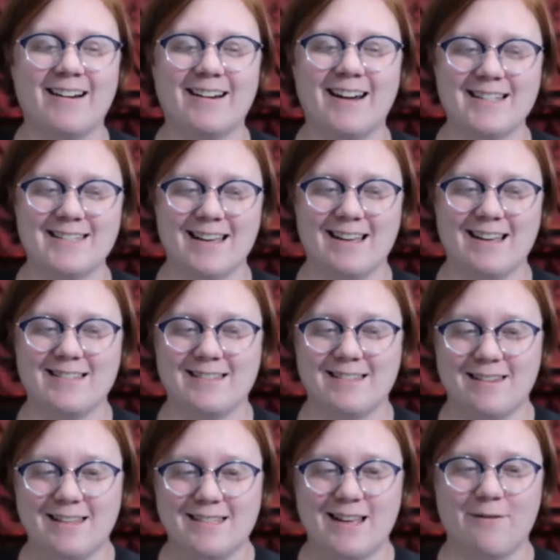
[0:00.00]
Our next
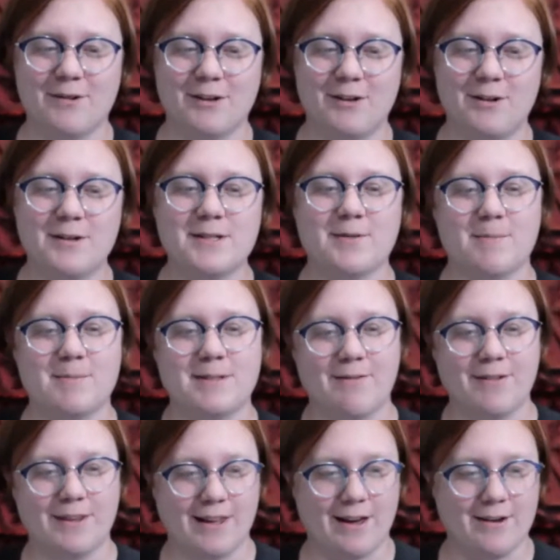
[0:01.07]
guest this afternoon is
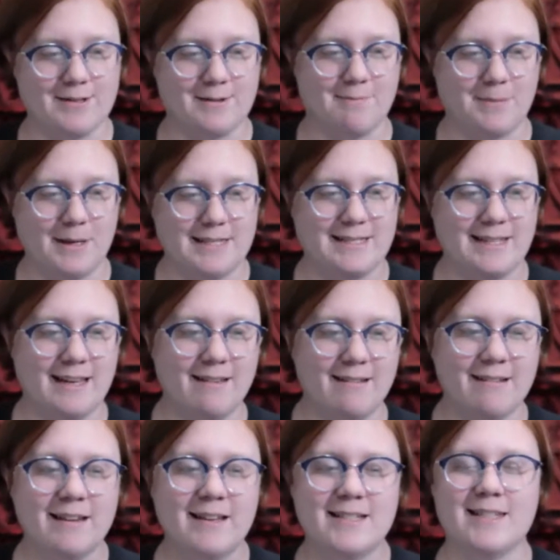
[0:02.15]
from 7000
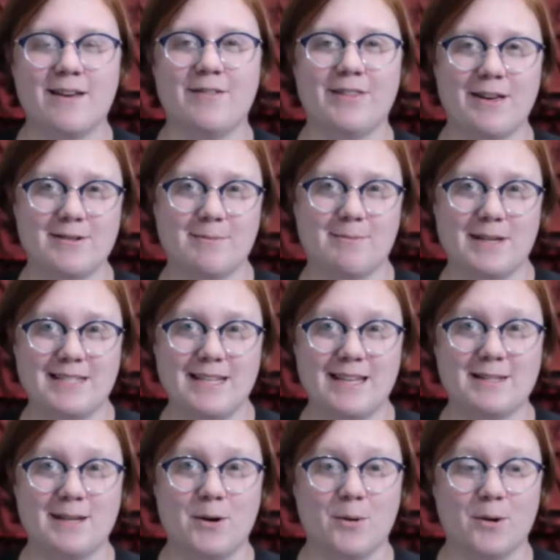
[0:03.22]
BC. 7000
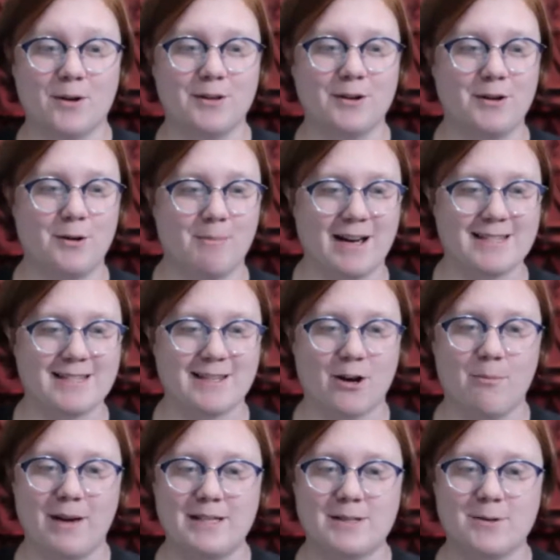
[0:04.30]
BC is a northern New
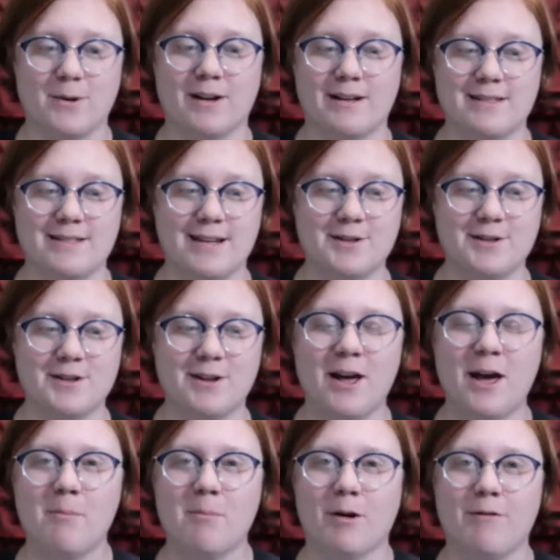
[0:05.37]
Mexico based
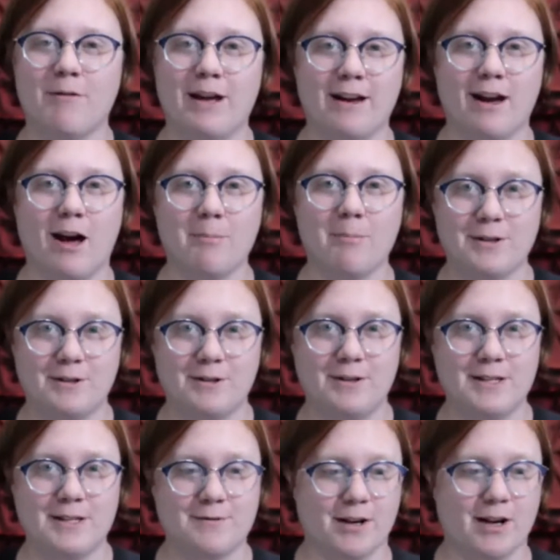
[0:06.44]
organization providing
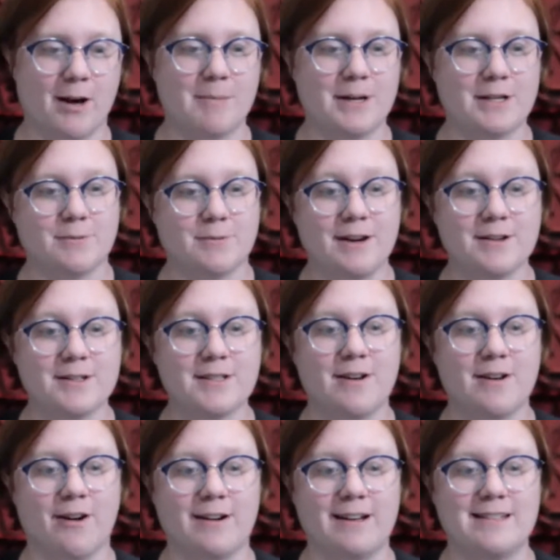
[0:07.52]
opportunities for comics
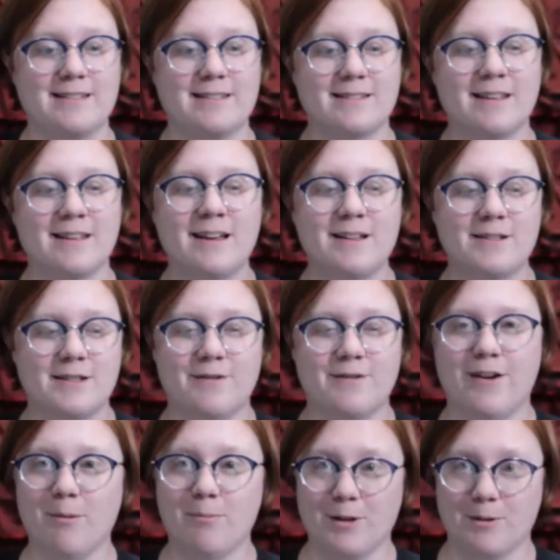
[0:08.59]
writers and artists
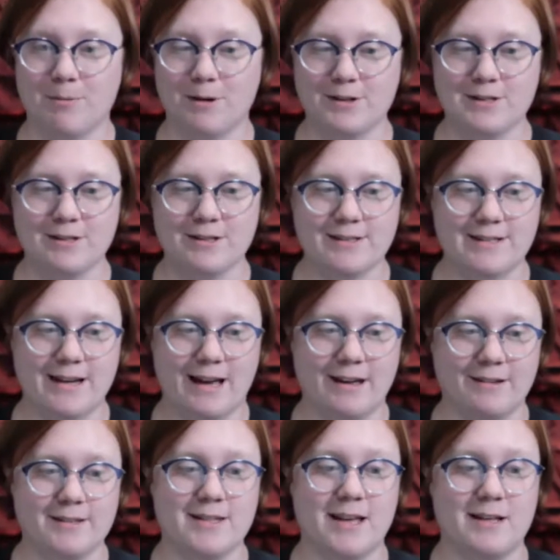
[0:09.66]
to develop their personal
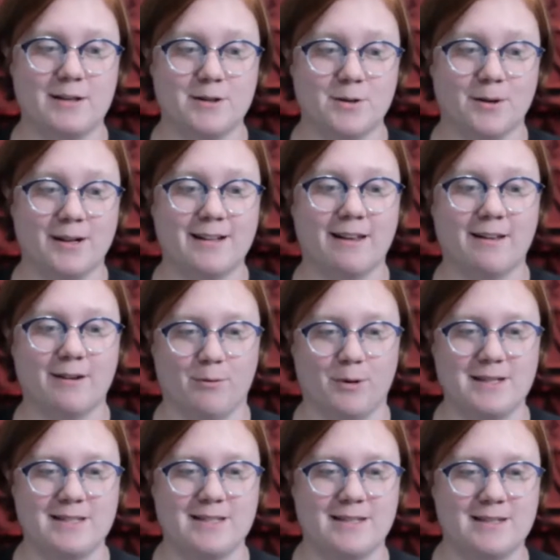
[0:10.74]
styles and
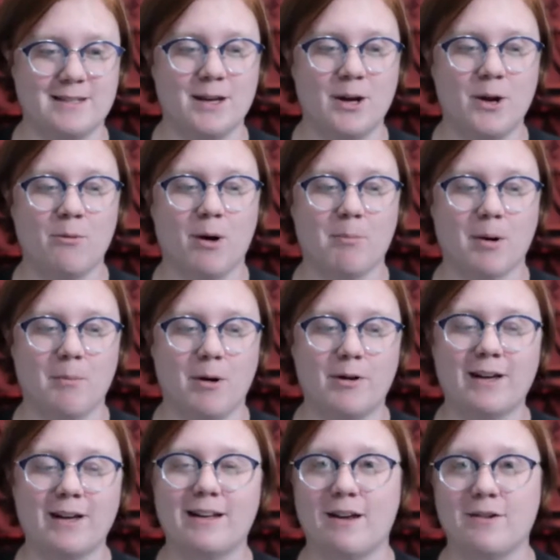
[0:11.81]
storytelling voices while
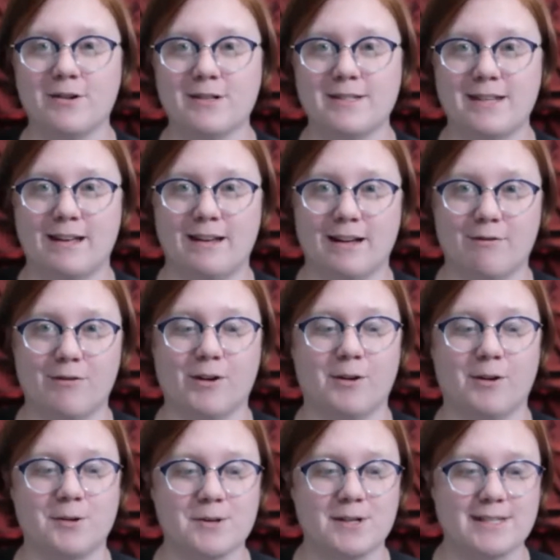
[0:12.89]
promoting an understanding
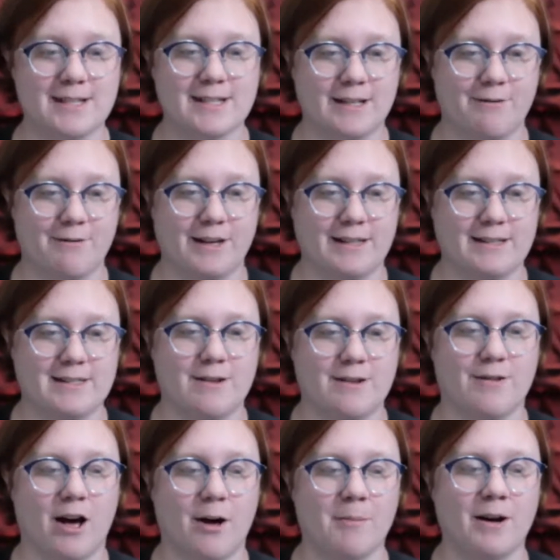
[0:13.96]
of the cultural
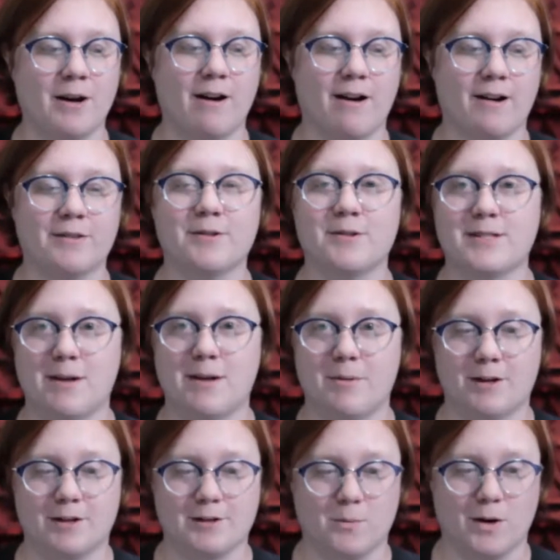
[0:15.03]
significance of comic art through
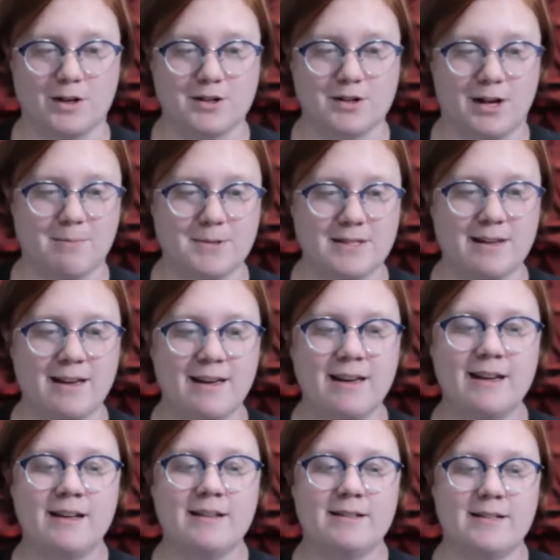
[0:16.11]
seminars and workshops.
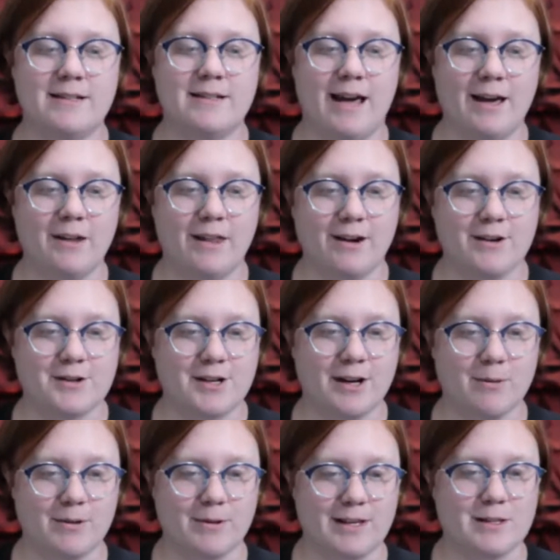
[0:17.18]
Today, they are
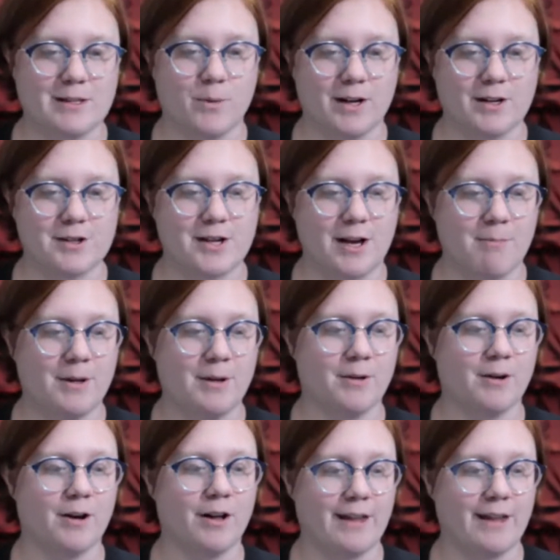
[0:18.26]
sharing with us the
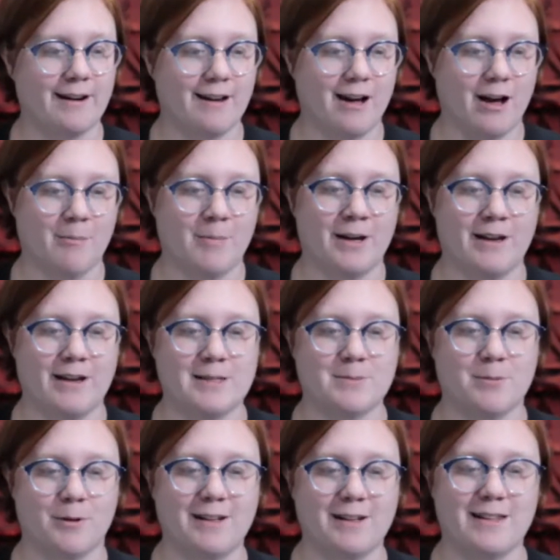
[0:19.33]
workshop, You Call That a Comic,
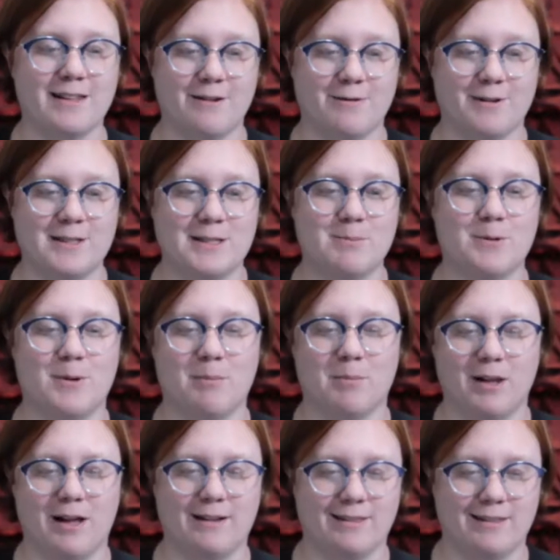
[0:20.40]
Exploring the Difference
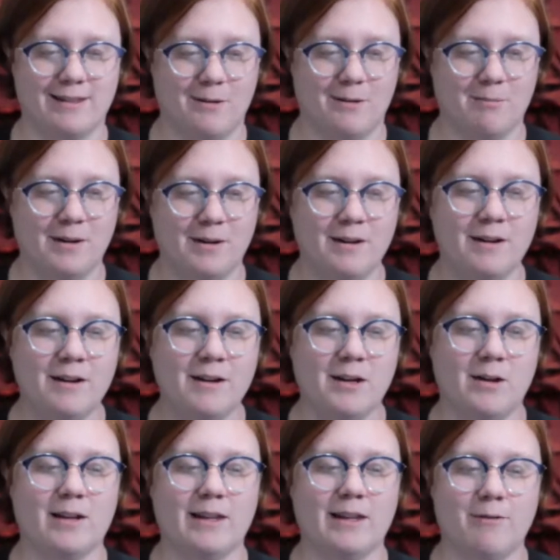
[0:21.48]
Between Plot and Theme.
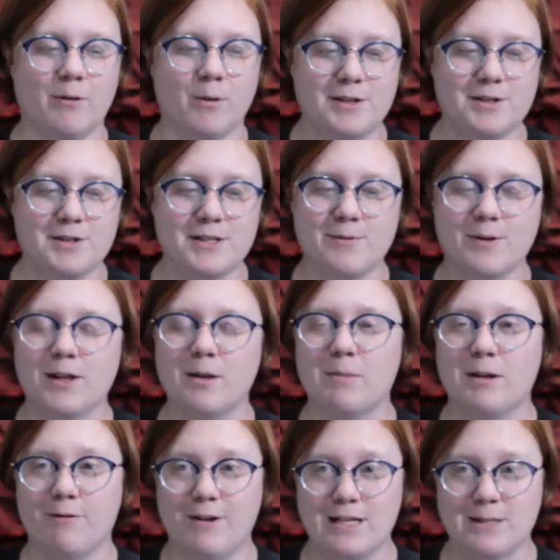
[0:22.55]
You can leave questions for
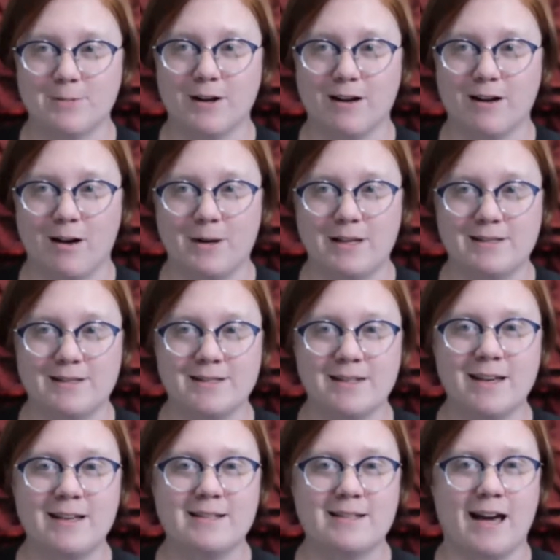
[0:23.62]
them in the Facebook
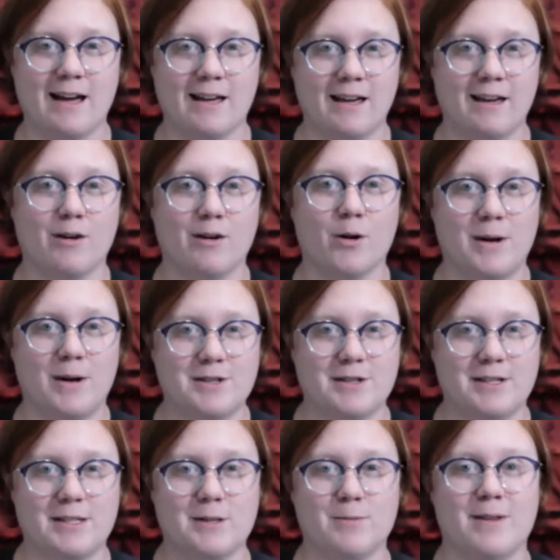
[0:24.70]
comments, tagging your
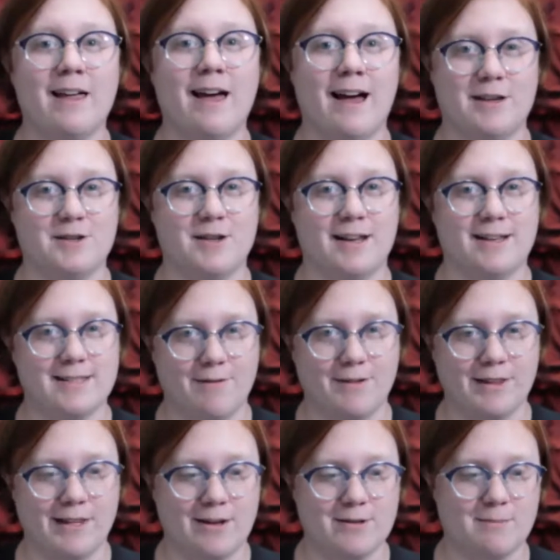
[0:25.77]
questions with
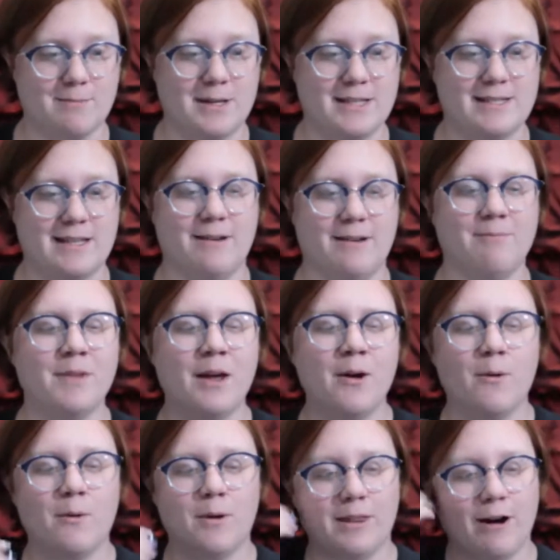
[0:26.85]
hashtag 7000BC.
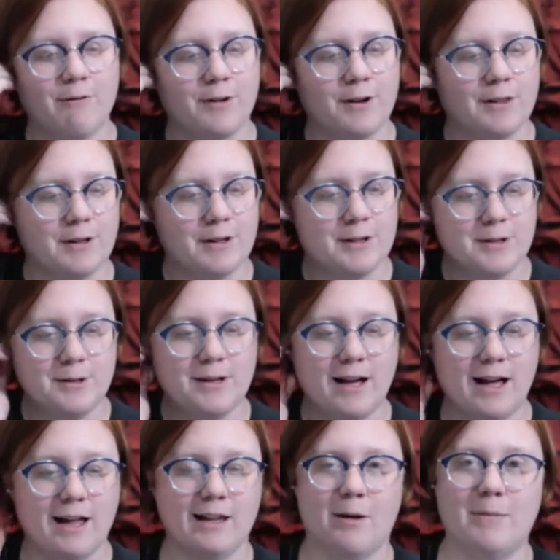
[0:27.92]
Without further
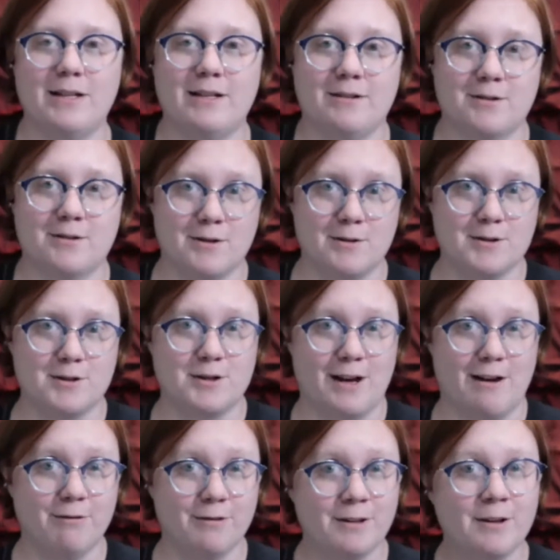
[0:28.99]
ado, allow me to introduce
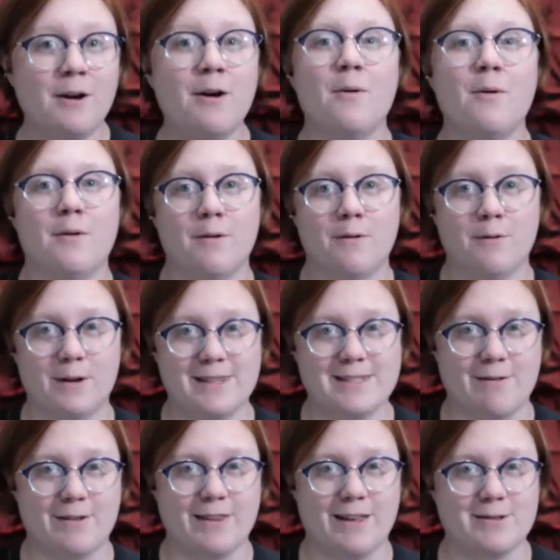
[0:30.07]
Jeff
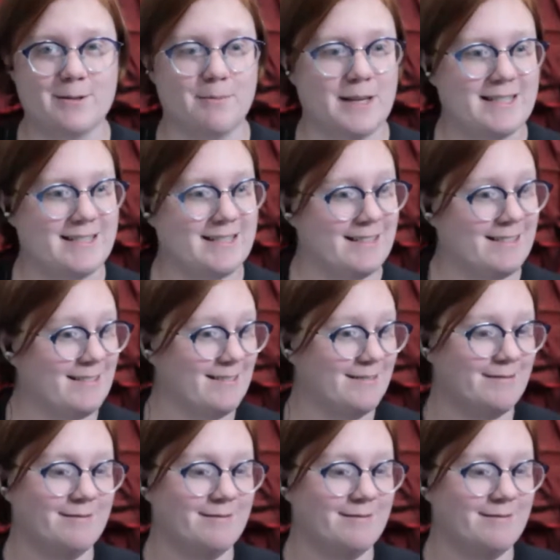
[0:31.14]
with 7000 BC.